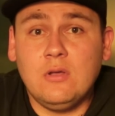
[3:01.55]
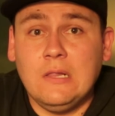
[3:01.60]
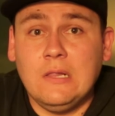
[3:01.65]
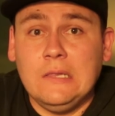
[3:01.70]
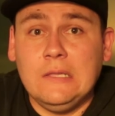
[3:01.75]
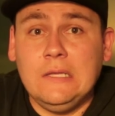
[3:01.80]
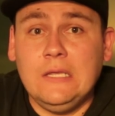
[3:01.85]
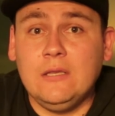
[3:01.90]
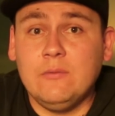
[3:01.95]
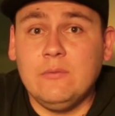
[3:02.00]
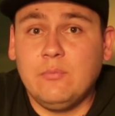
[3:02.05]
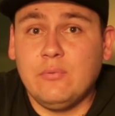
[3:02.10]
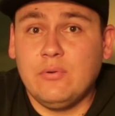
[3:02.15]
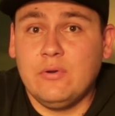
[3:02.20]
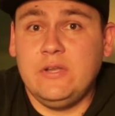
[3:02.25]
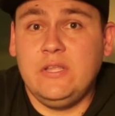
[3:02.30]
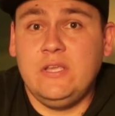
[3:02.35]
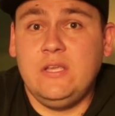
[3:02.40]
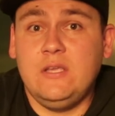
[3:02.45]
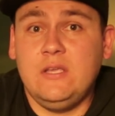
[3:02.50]
clean,
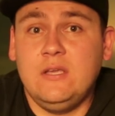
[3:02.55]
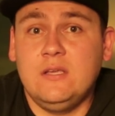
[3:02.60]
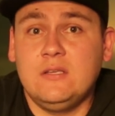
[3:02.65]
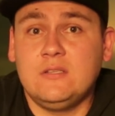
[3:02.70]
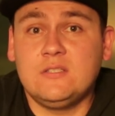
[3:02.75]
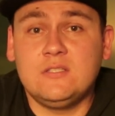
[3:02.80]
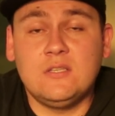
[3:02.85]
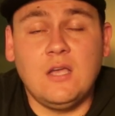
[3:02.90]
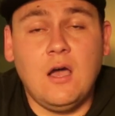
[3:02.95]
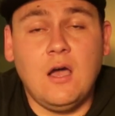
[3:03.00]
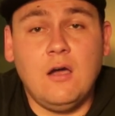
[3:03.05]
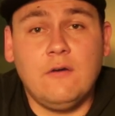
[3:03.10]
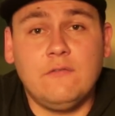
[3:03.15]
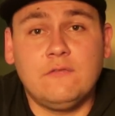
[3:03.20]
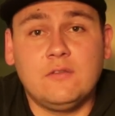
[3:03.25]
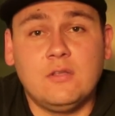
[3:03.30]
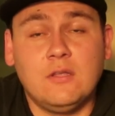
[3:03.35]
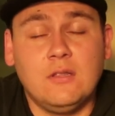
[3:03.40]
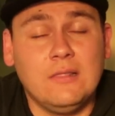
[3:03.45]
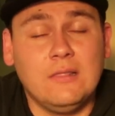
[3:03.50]
pretty,
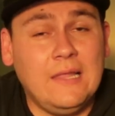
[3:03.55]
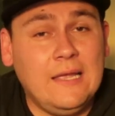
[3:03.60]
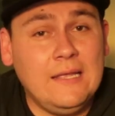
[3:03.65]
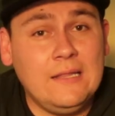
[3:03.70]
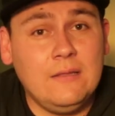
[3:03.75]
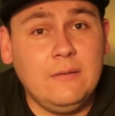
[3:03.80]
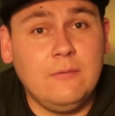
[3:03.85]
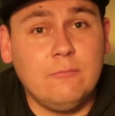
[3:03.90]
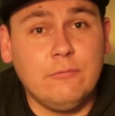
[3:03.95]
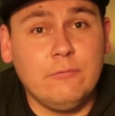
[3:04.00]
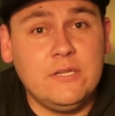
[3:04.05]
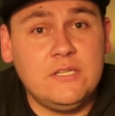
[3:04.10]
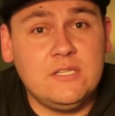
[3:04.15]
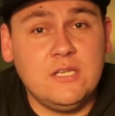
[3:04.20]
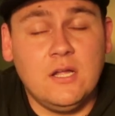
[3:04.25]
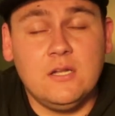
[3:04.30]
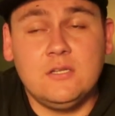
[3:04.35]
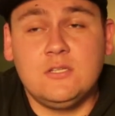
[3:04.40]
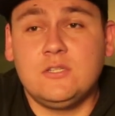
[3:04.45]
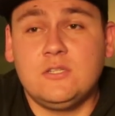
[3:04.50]
soft, lightly
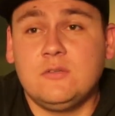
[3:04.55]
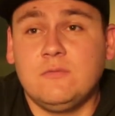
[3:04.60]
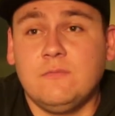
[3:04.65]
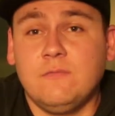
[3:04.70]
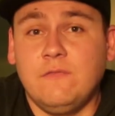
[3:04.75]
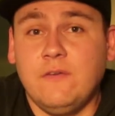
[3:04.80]
retouched,